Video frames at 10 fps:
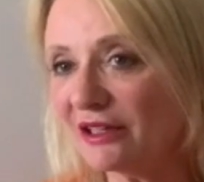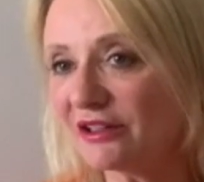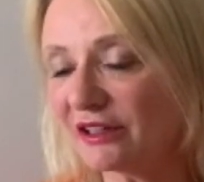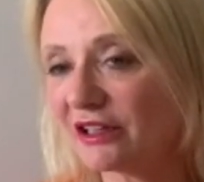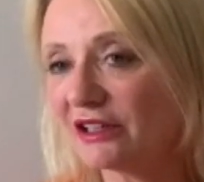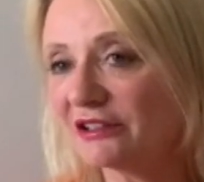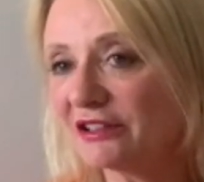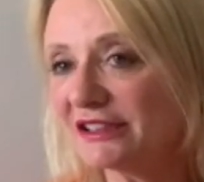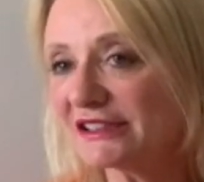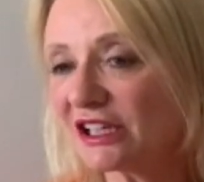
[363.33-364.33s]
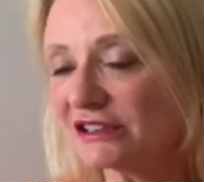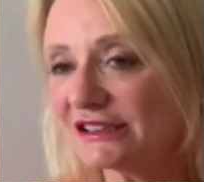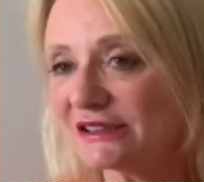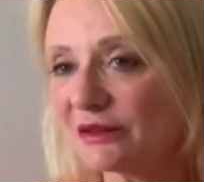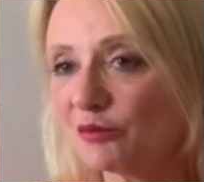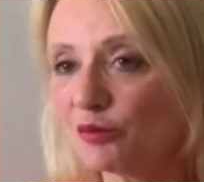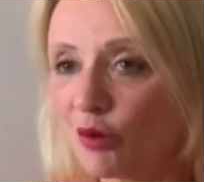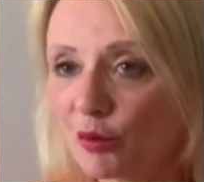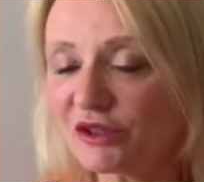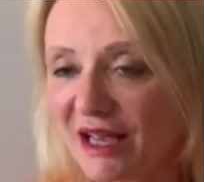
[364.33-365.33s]
meeting to discuss
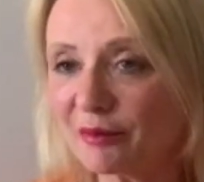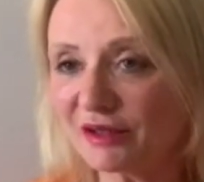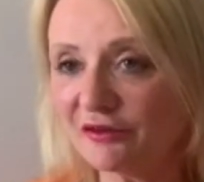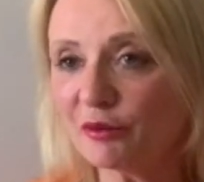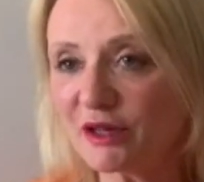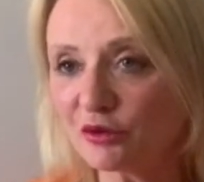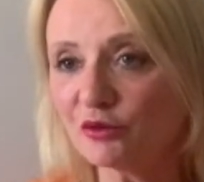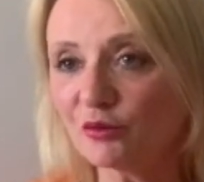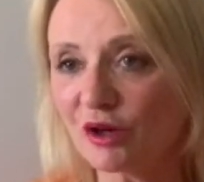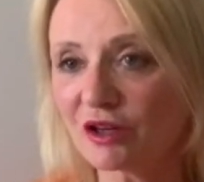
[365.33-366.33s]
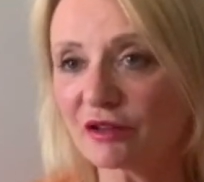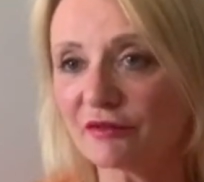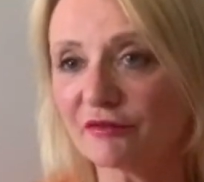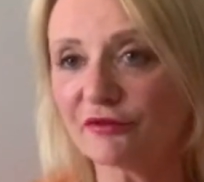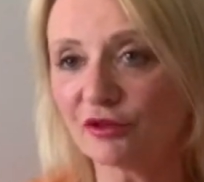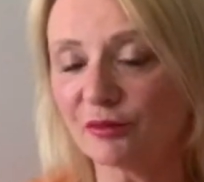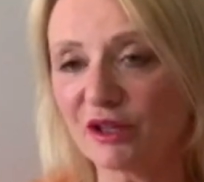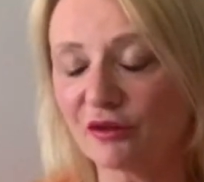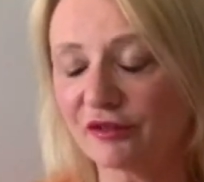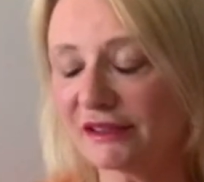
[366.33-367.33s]
what would happen if we couldn't work from
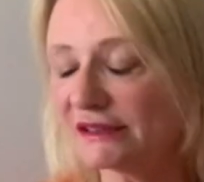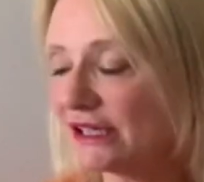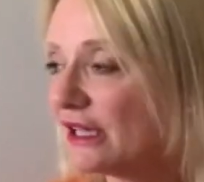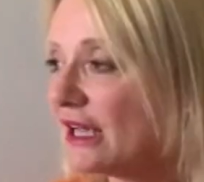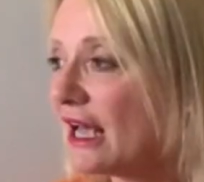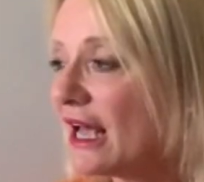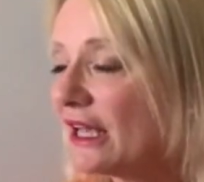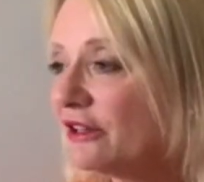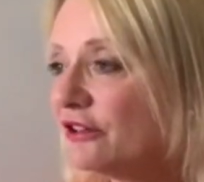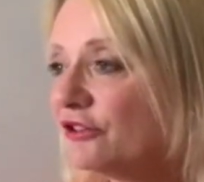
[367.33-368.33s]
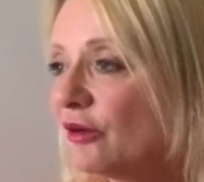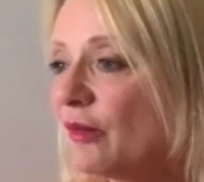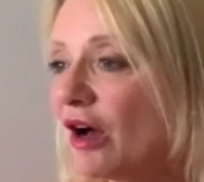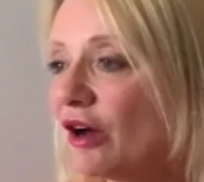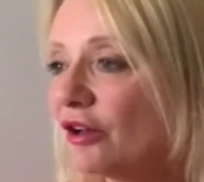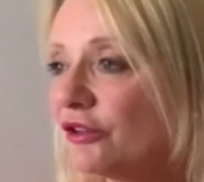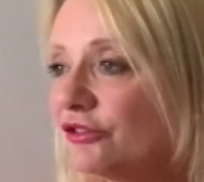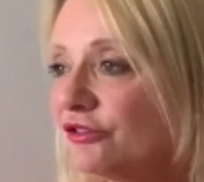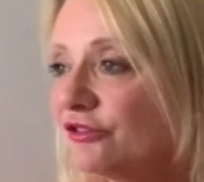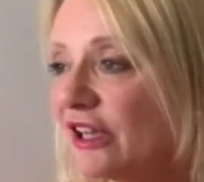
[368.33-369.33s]
the office. And
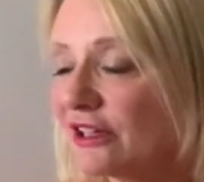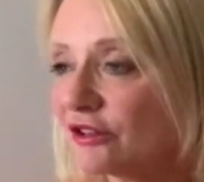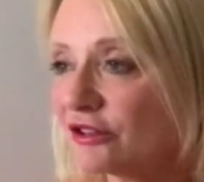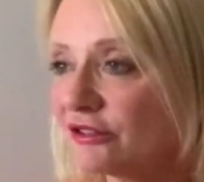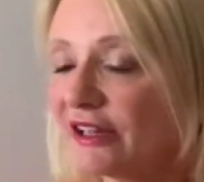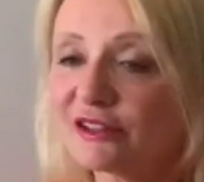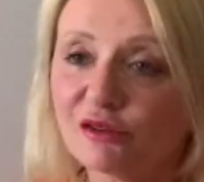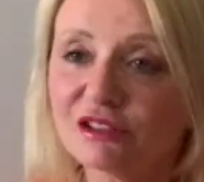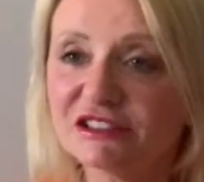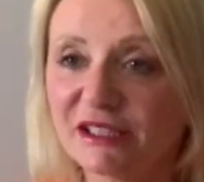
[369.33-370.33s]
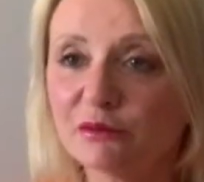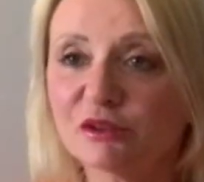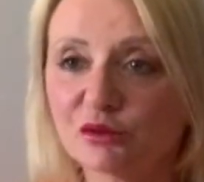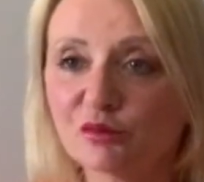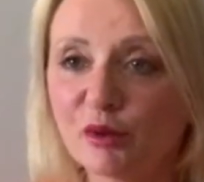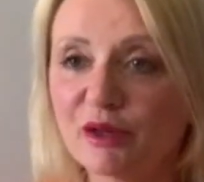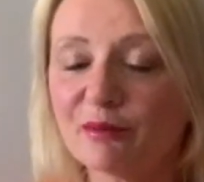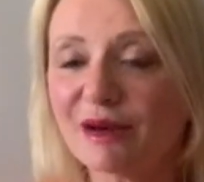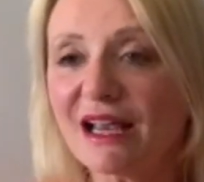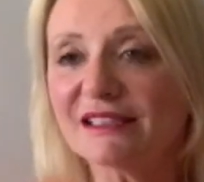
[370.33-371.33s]
our technology was all put
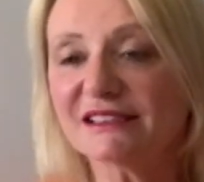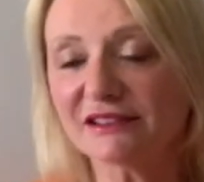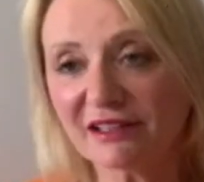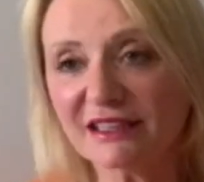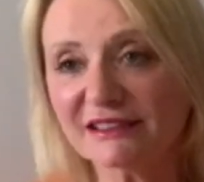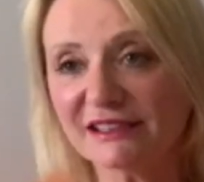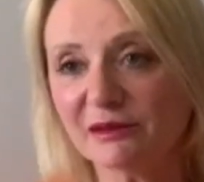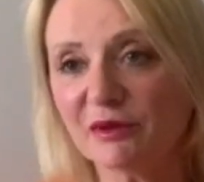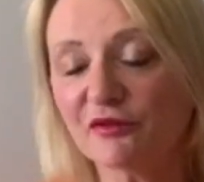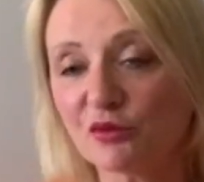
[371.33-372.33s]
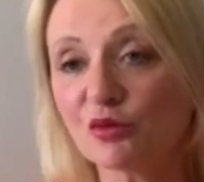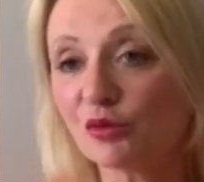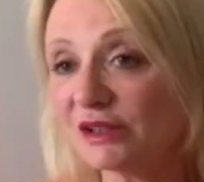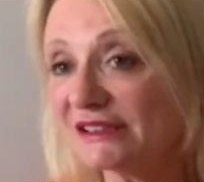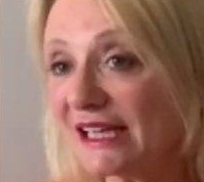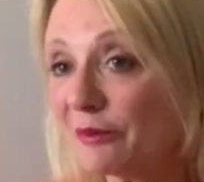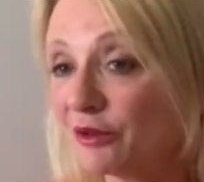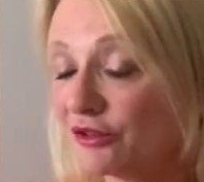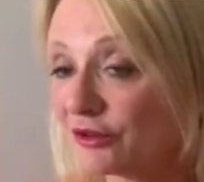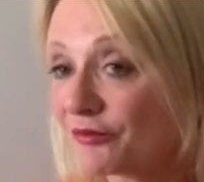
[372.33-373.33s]
in place and tested before all this
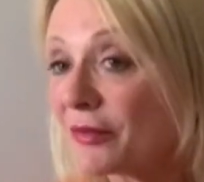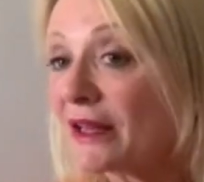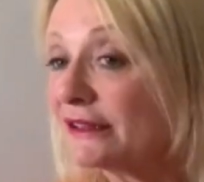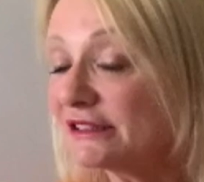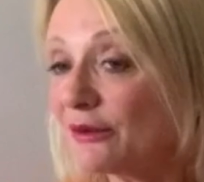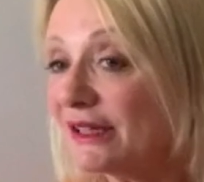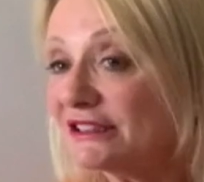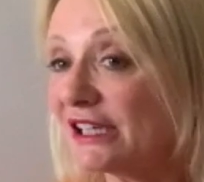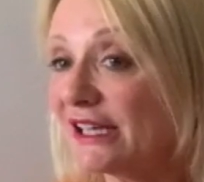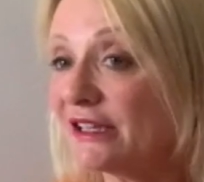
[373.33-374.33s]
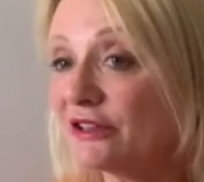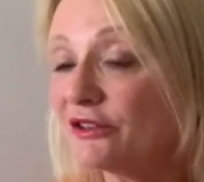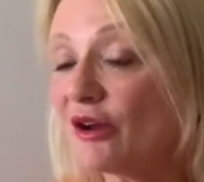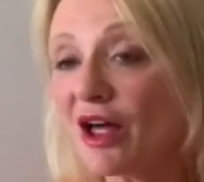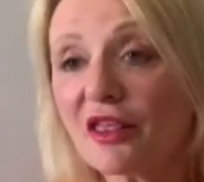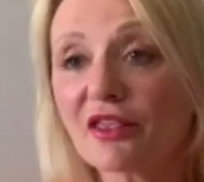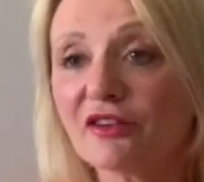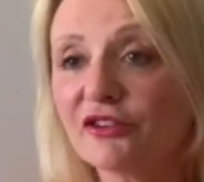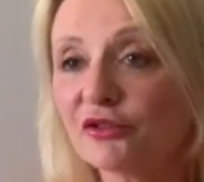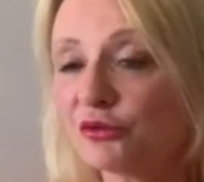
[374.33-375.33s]
happened. So actually, you know, other
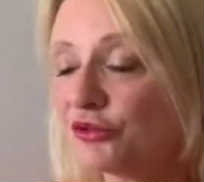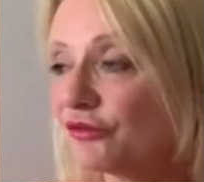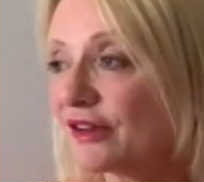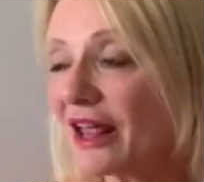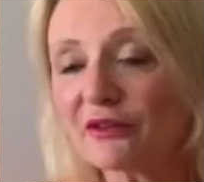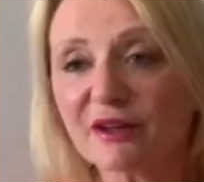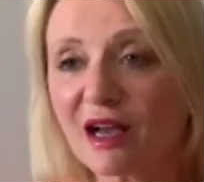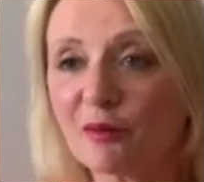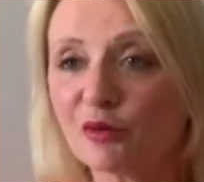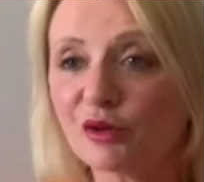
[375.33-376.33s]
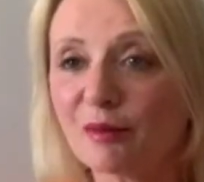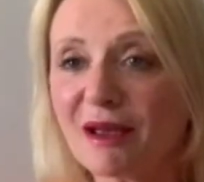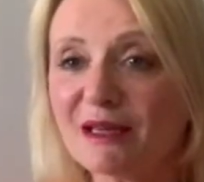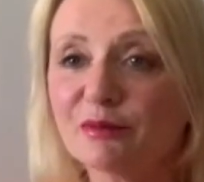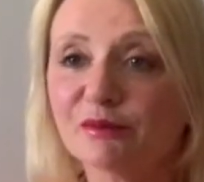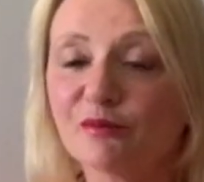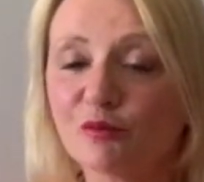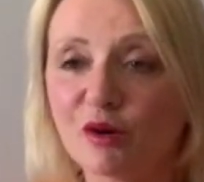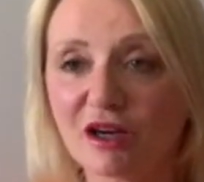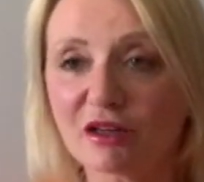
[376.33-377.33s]
than sort of gathering up all the
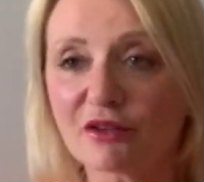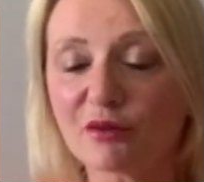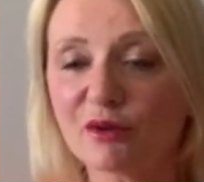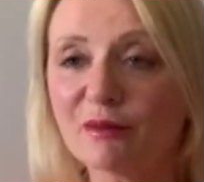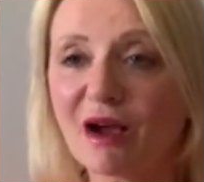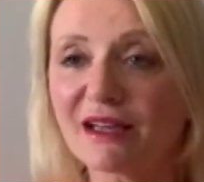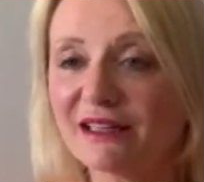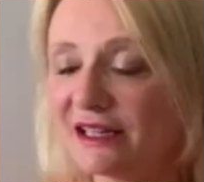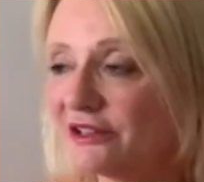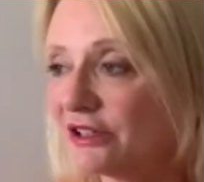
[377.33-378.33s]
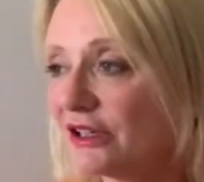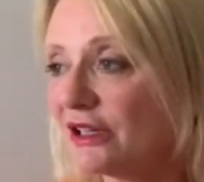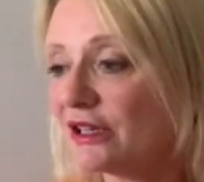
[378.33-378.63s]
paperwork that we might need